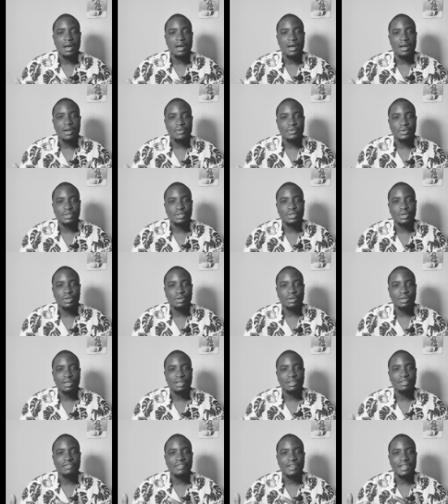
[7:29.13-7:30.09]
return on
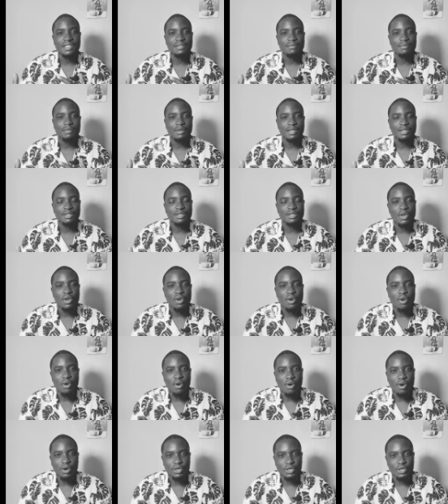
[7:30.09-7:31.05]
investment
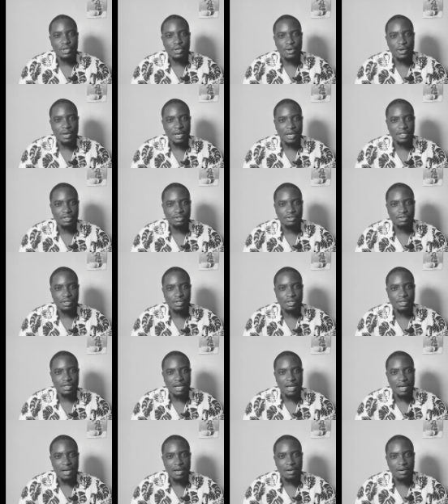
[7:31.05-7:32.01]
on your entries.
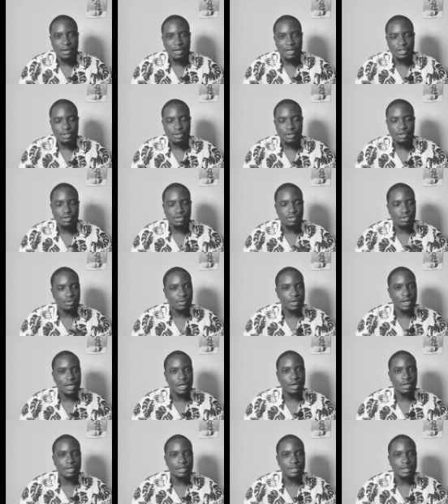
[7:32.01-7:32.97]
Okay, so you should really
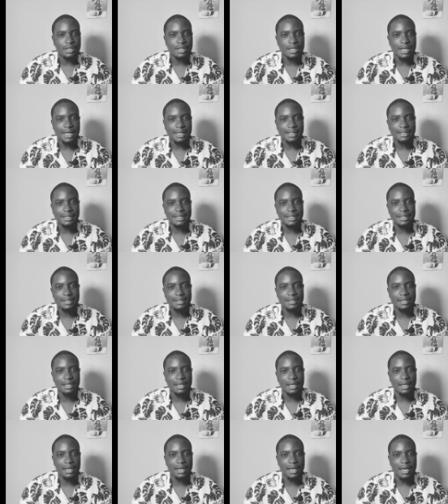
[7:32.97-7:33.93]
consider
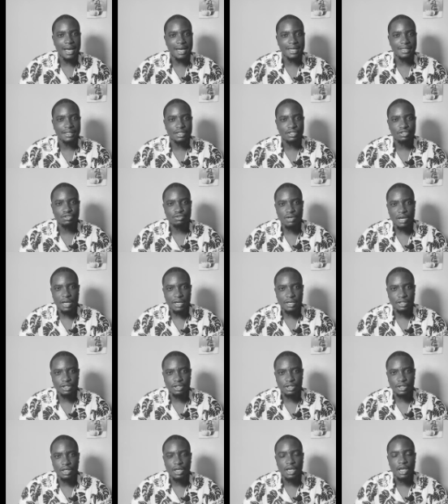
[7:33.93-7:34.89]
DCA as a
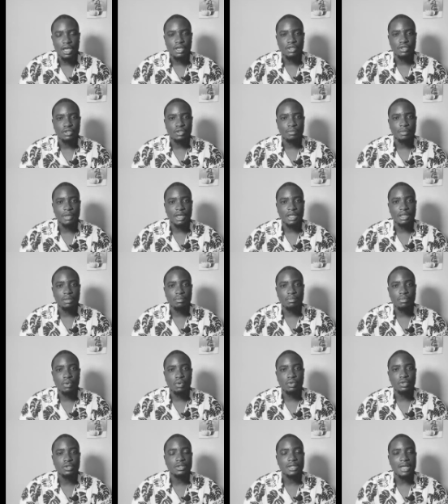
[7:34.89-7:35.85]
strategy to make the
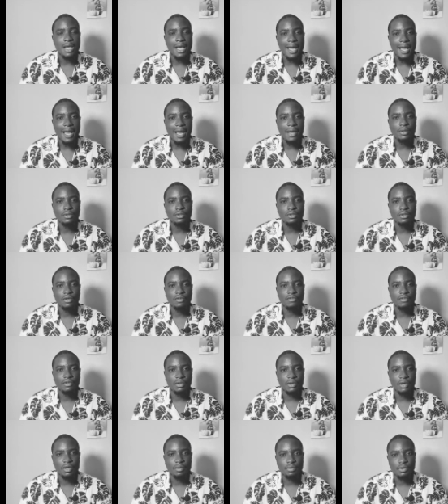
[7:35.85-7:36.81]
most out of the
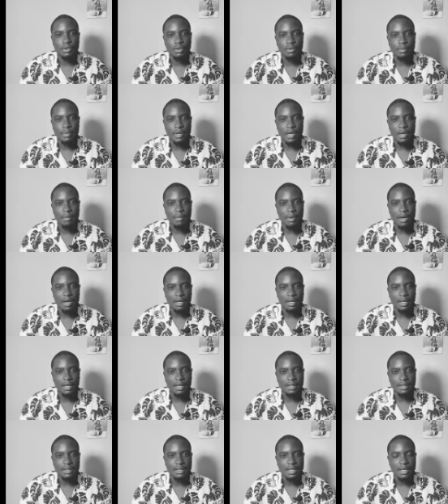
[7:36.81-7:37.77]
crypto bear
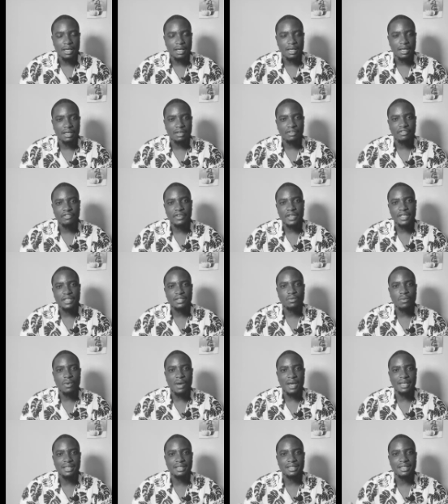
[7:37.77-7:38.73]
market. Invest
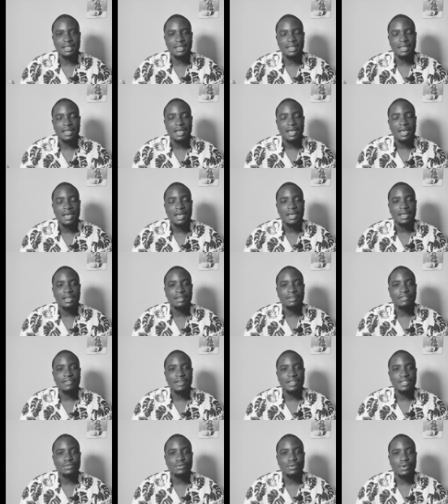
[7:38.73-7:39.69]
wisely,
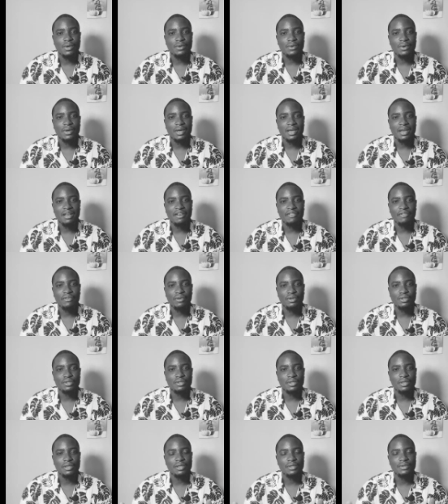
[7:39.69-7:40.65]
invest what you can afford
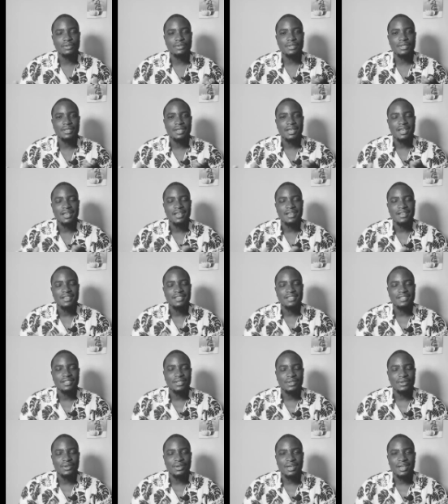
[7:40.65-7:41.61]
to lose.
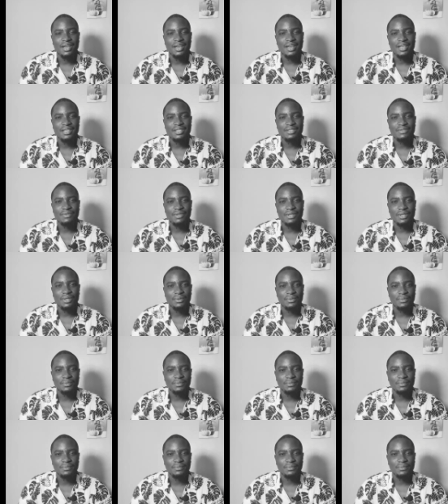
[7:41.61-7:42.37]
See you on our next video.